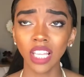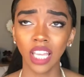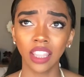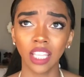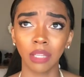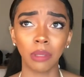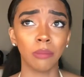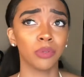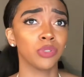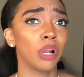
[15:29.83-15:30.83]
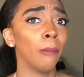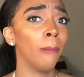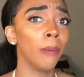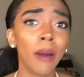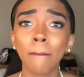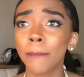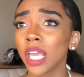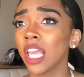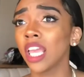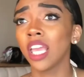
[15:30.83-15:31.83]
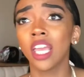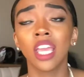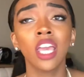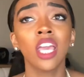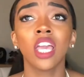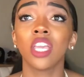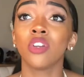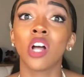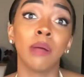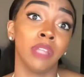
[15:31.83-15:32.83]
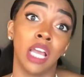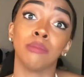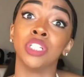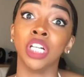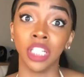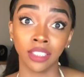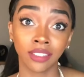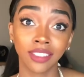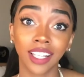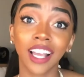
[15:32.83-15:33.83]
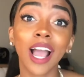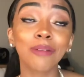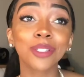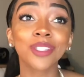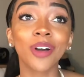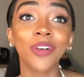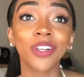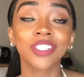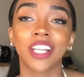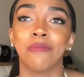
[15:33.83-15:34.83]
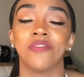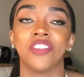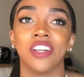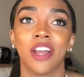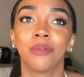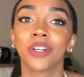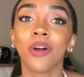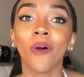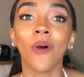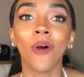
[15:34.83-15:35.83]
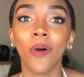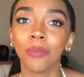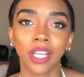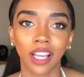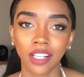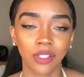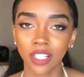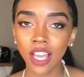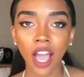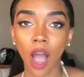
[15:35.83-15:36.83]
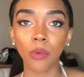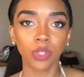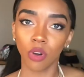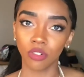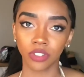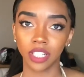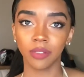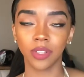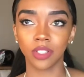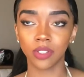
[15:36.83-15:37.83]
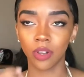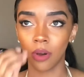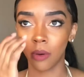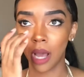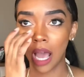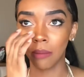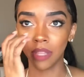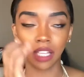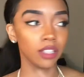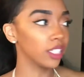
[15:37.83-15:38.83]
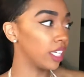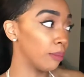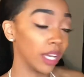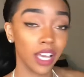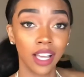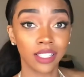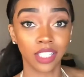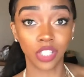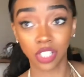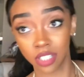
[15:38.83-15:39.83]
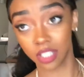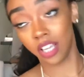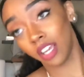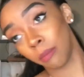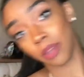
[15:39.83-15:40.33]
And then people start bumping. You know, I'm like, I'm done. Like, I was so irritated. I'm done. I want to go home. Like, I was over it. And so I'm like looking at my cousin, and she's like